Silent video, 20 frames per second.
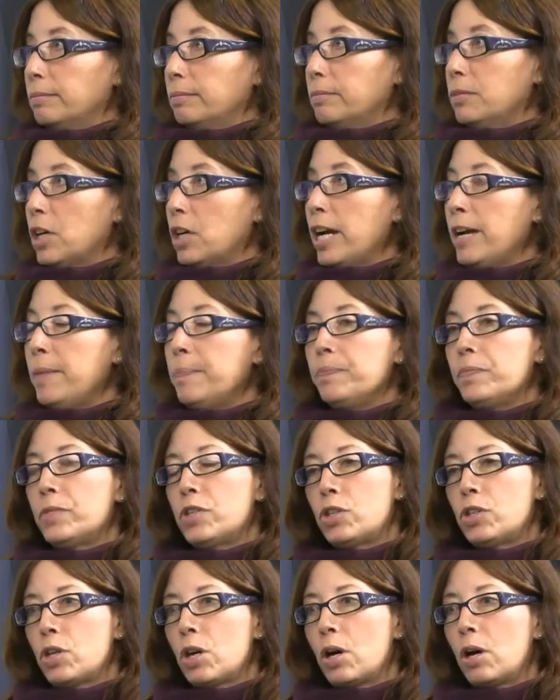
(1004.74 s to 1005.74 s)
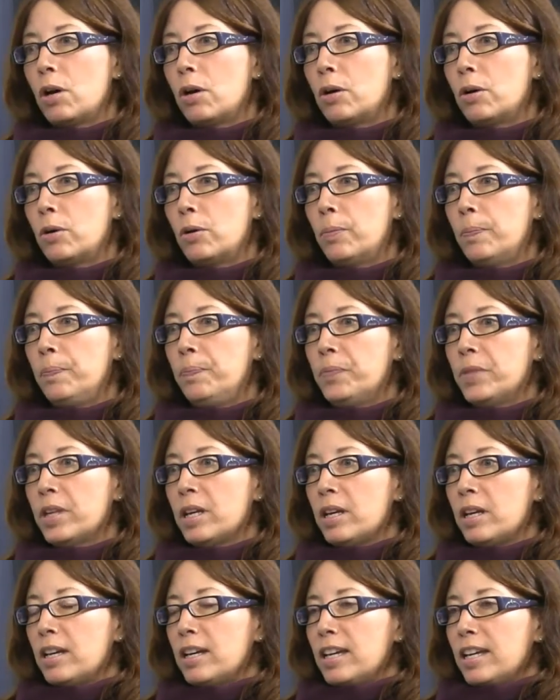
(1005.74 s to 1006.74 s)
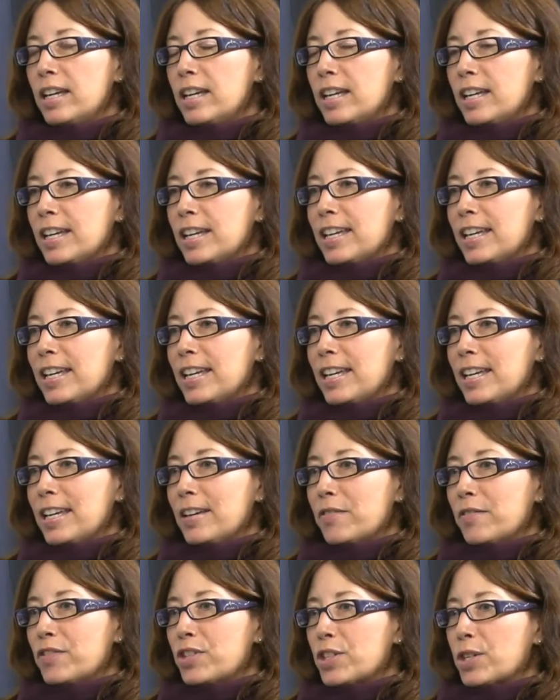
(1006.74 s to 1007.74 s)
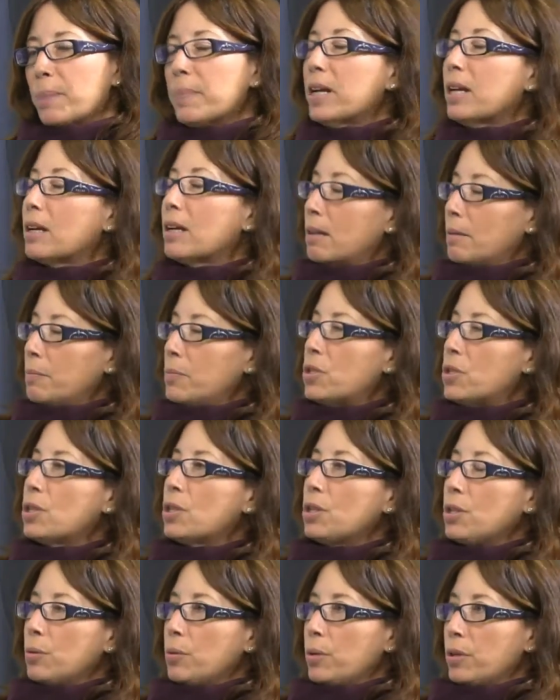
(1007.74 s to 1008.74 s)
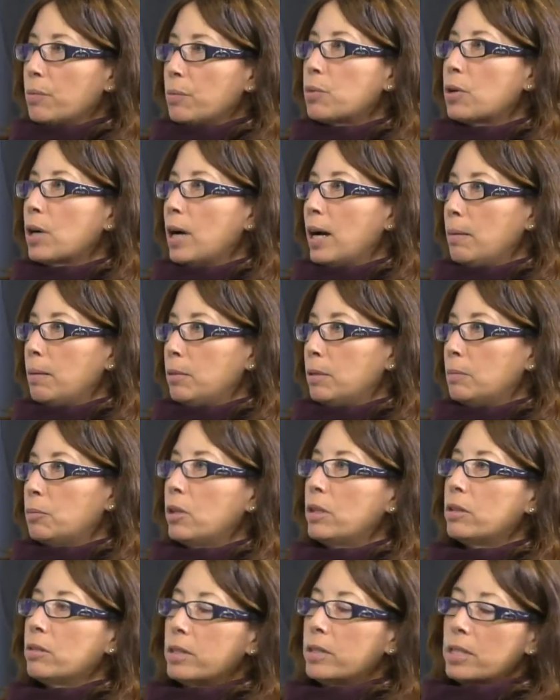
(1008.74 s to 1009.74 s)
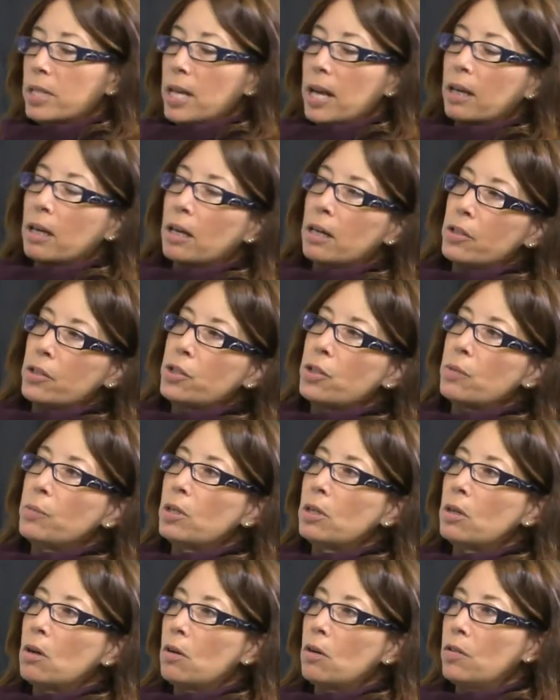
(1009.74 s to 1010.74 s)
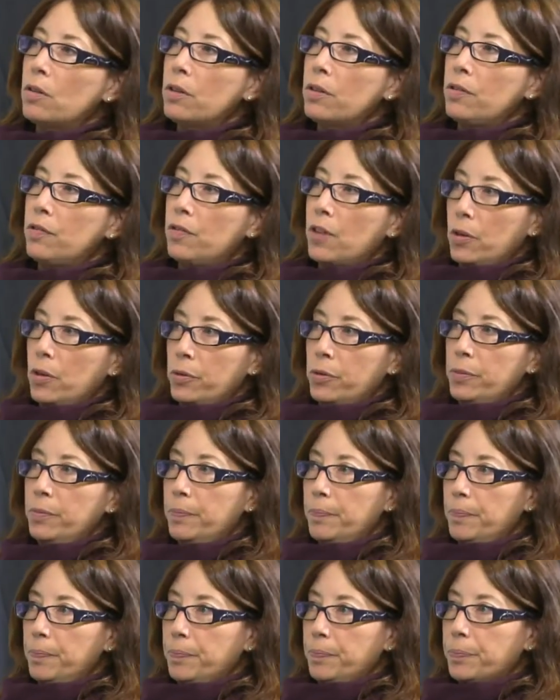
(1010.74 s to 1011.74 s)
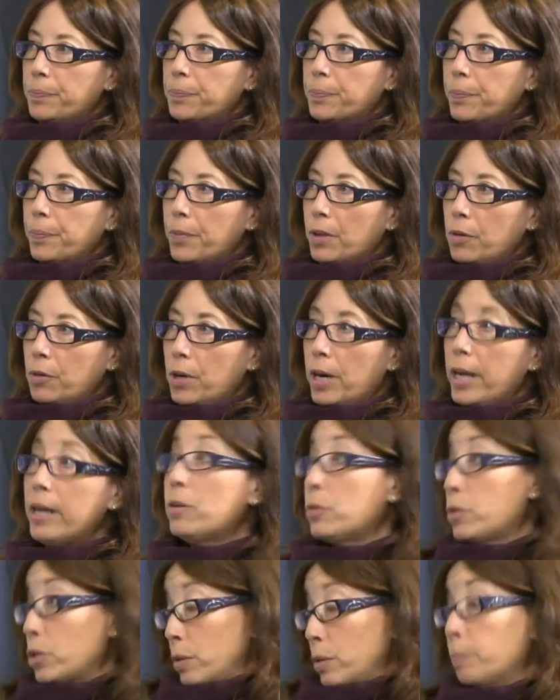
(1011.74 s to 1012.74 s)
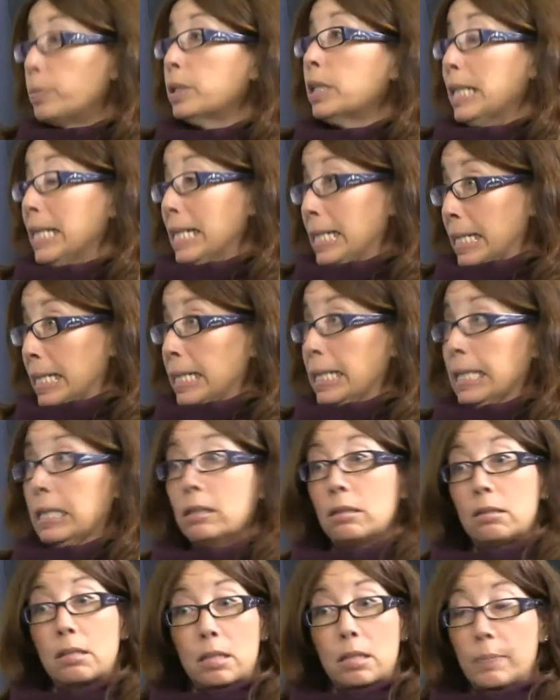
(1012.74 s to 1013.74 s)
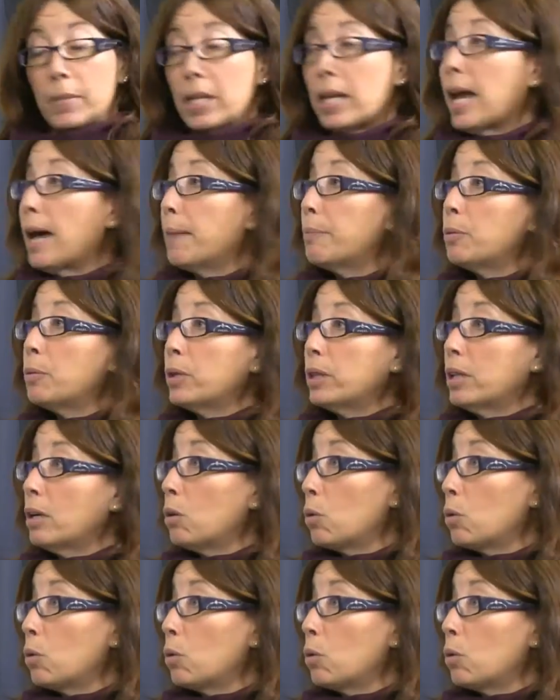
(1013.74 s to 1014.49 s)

Right? So if somebody comes to you with a problem, whether it's that customer over the phone, right, who's mm -hmm. complaining, something happened right.